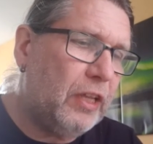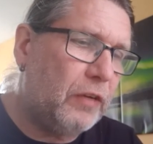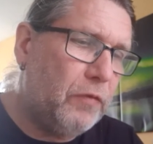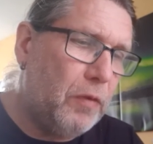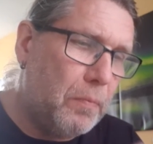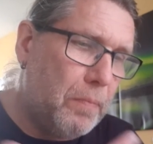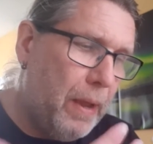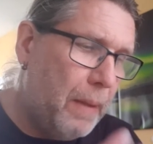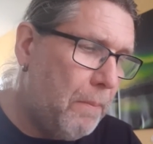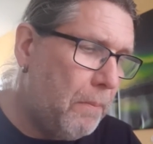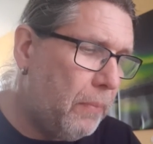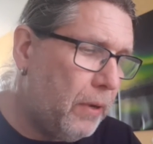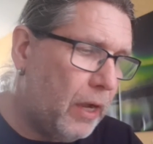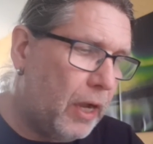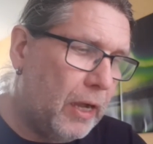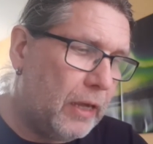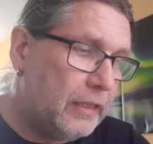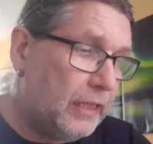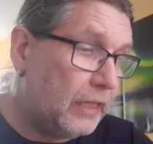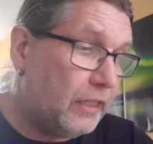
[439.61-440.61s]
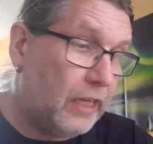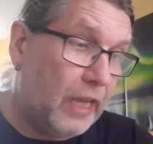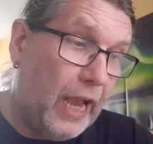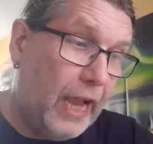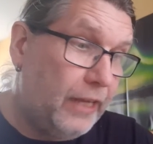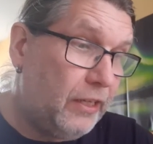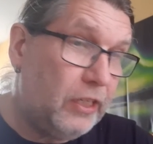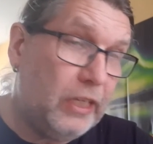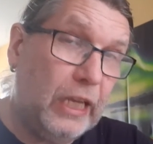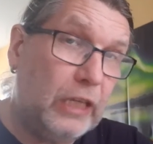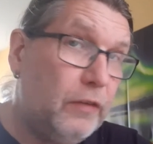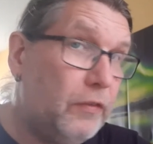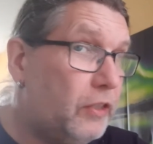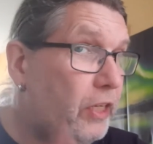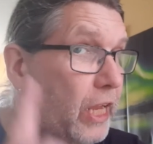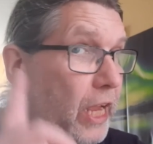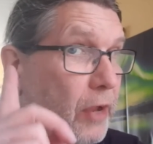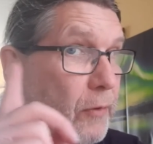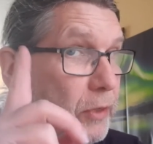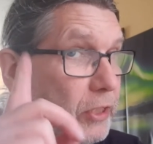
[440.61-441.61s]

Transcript: and remember that at the end of the day,